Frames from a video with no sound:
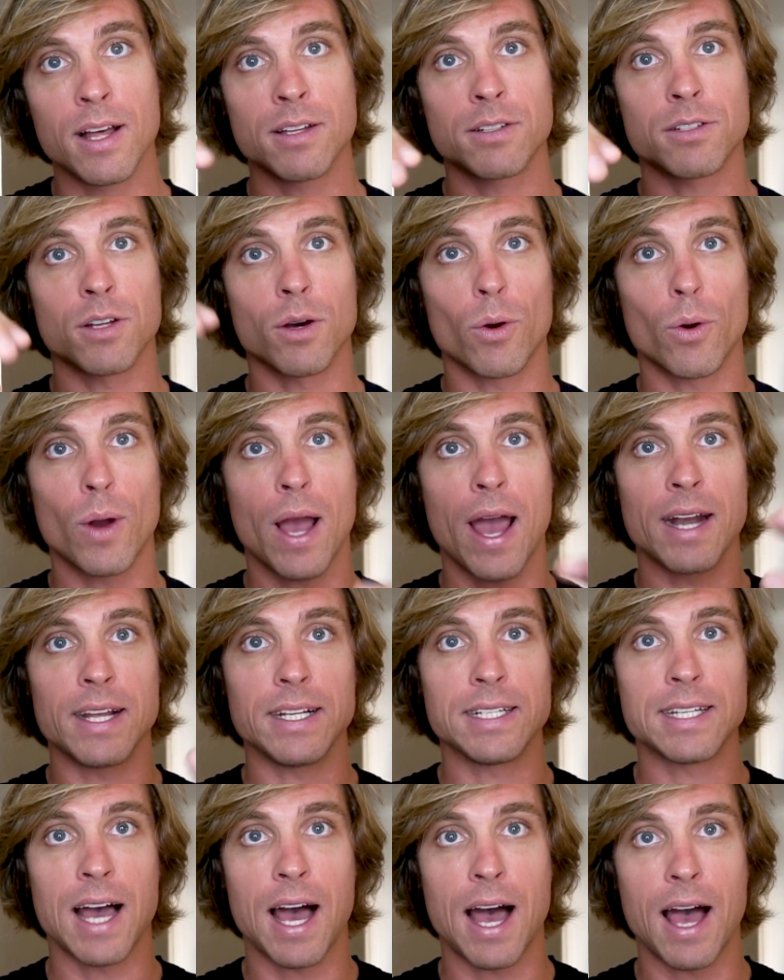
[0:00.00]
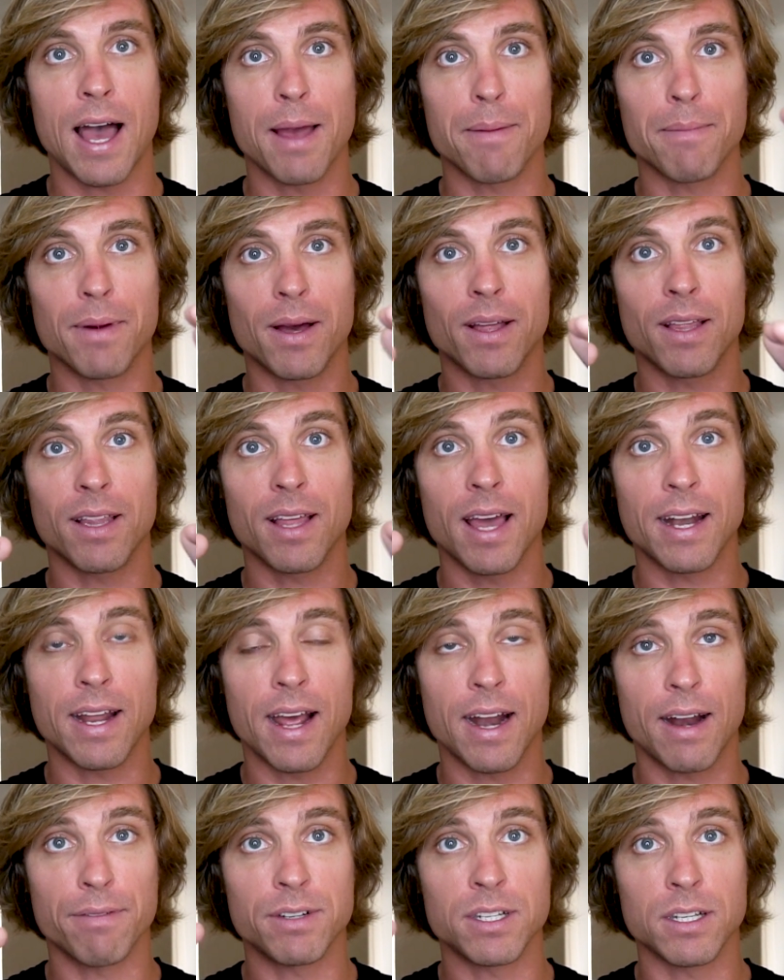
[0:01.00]
So anytime an
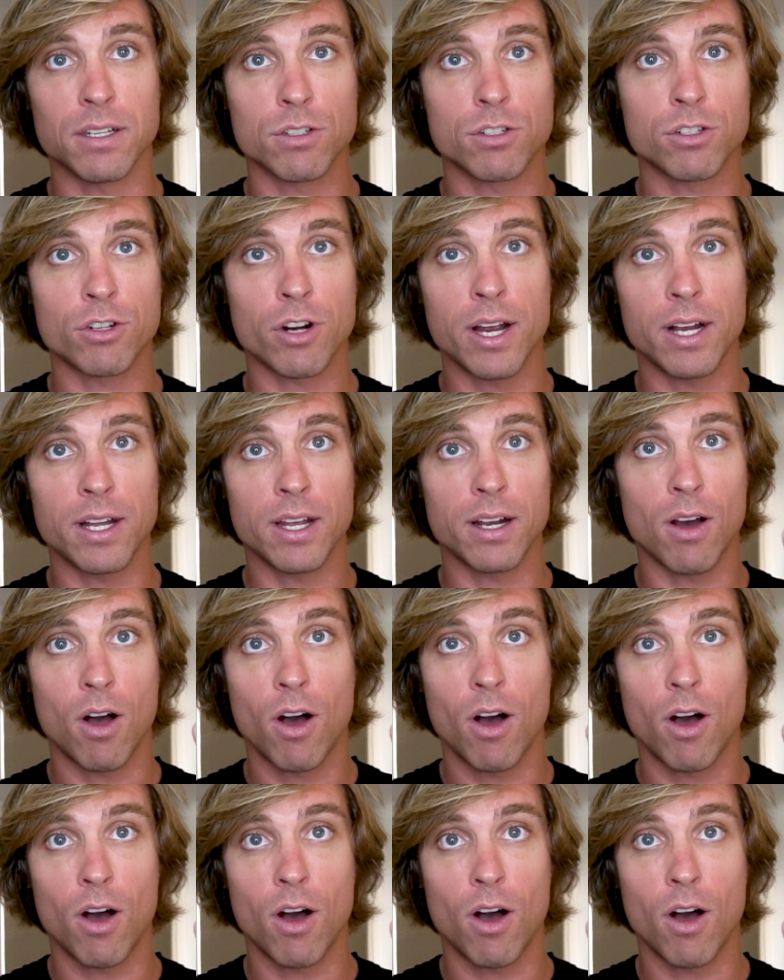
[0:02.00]
NFT is traded